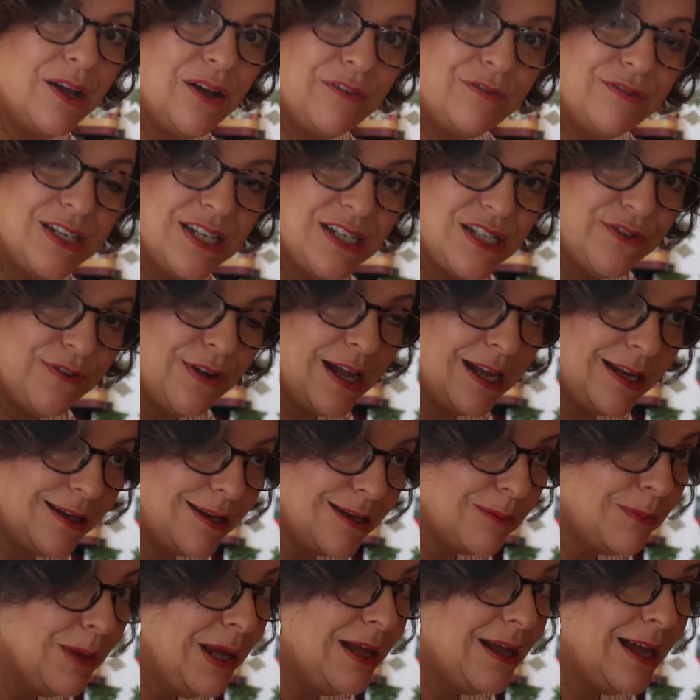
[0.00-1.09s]
of this
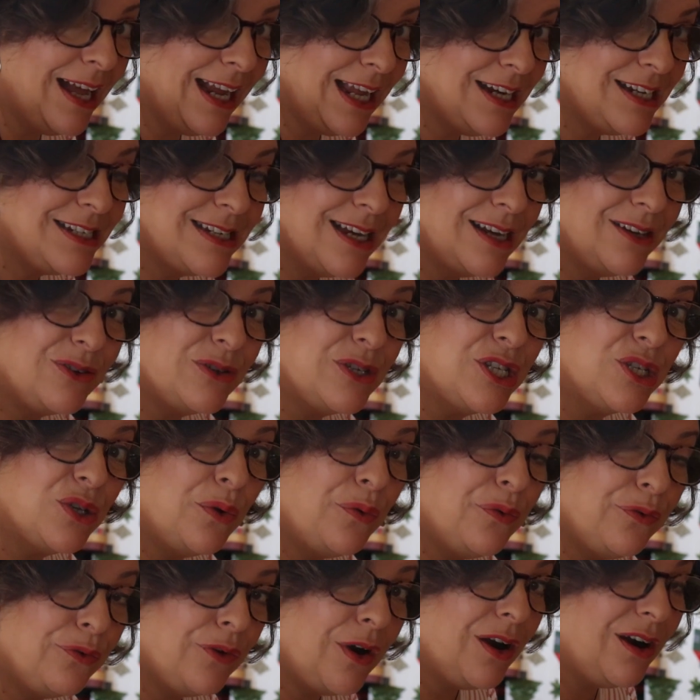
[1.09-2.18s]
vacuum. I gotta tell you,
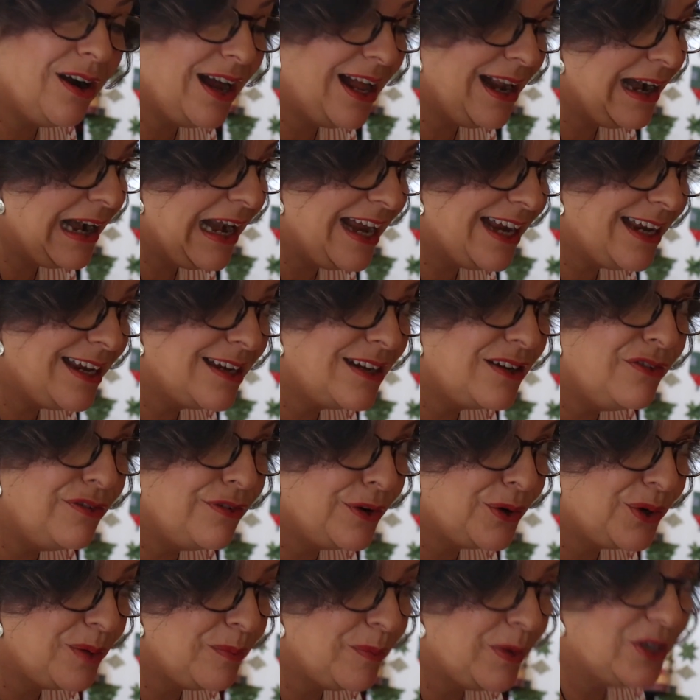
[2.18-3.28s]
so far I like it very